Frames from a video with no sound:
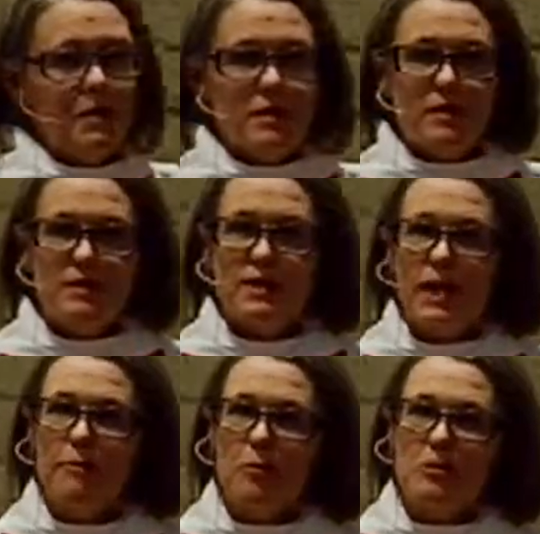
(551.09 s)
the
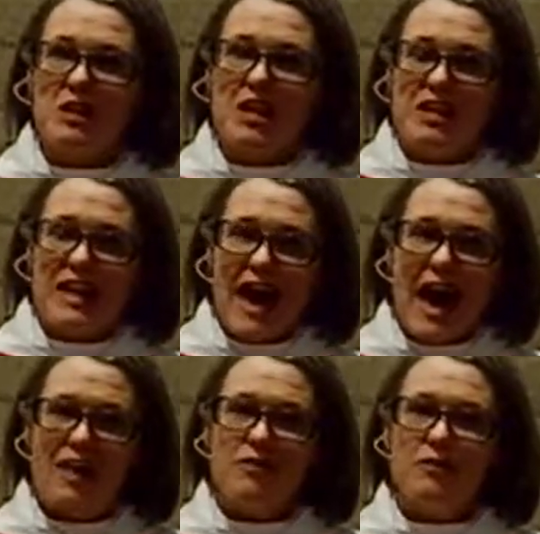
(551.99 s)
disciples
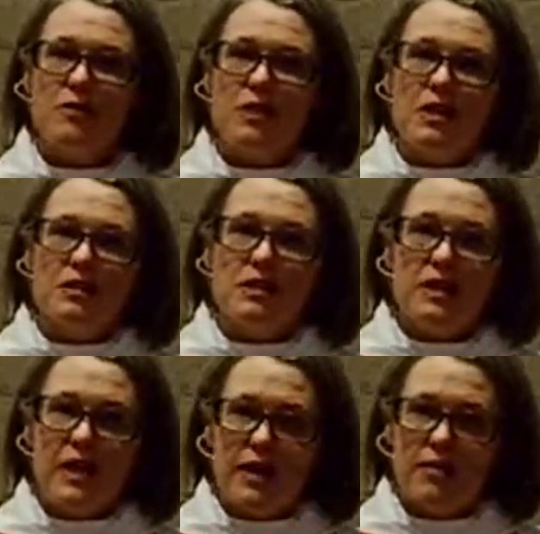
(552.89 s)
gathered
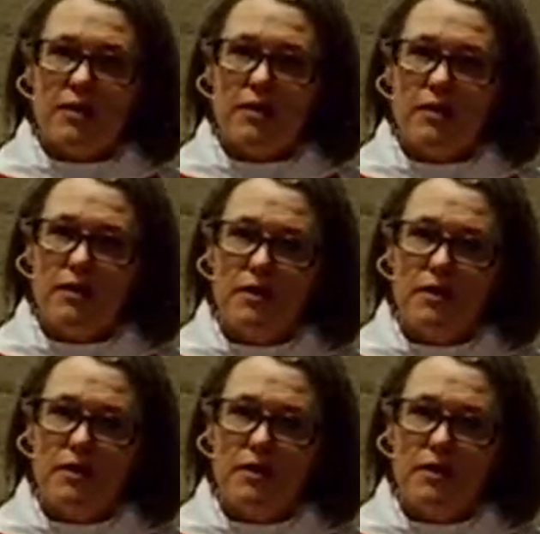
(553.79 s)
together